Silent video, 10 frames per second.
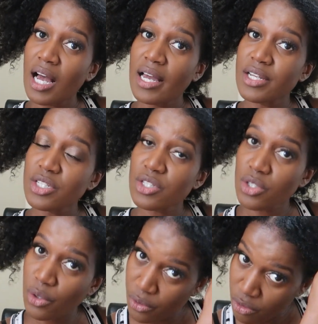I
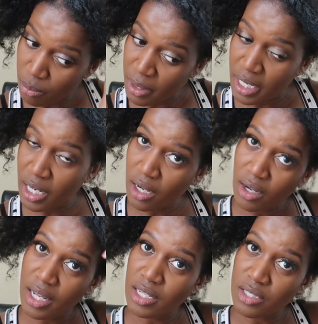just go through my
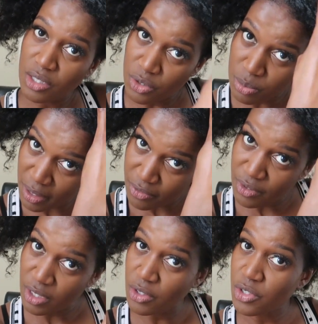hair and use my
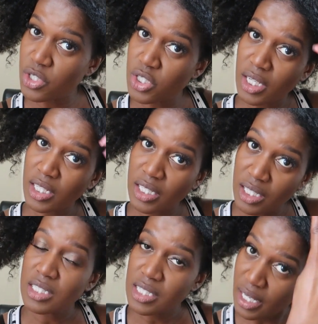fingers gently
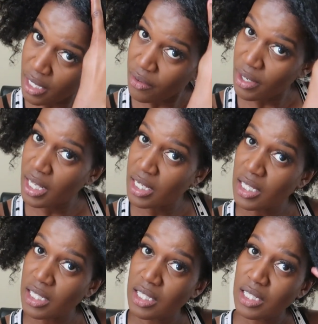to take out
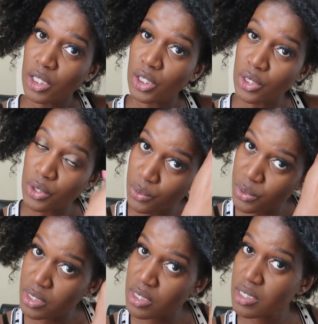any
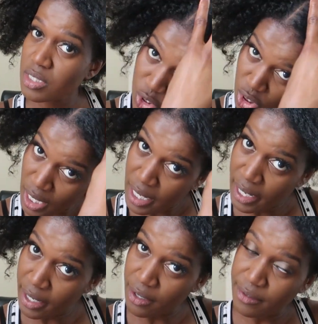loose shed
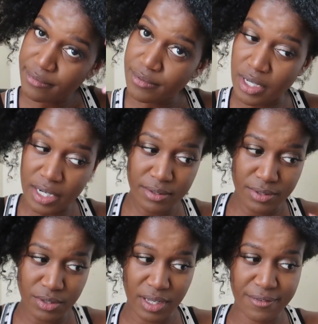hair, right?
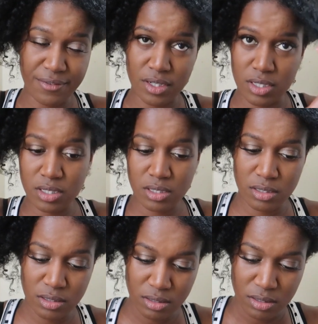Do that first.
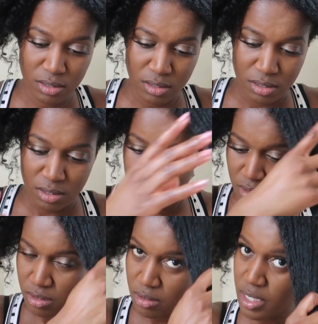
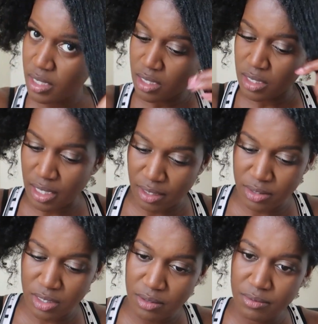All right, get that
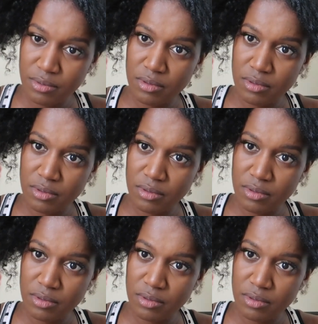out, see?